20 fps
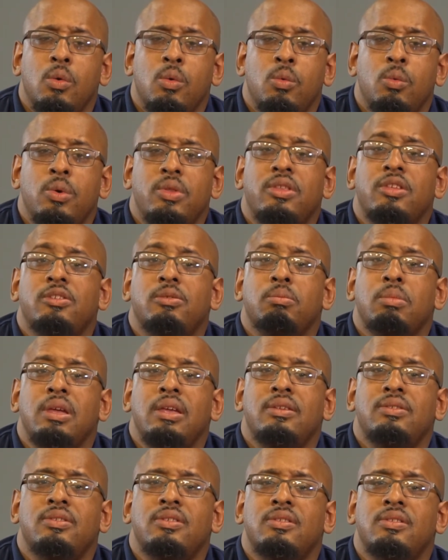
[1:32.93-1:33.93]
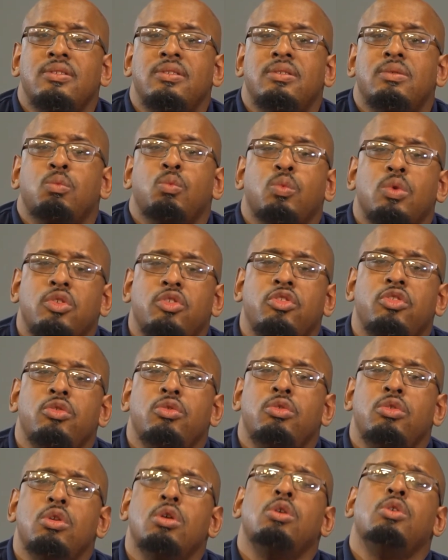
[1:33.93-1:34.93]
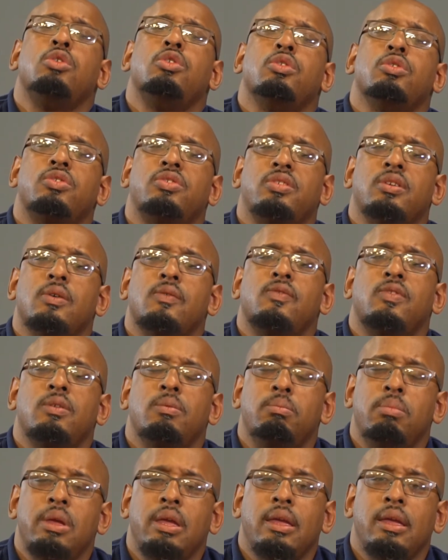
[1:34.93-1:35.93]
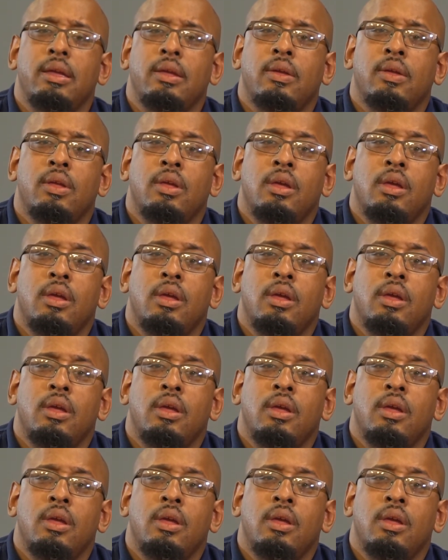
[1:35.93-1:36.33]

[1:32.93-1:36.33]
What this means is what you know yourself to be,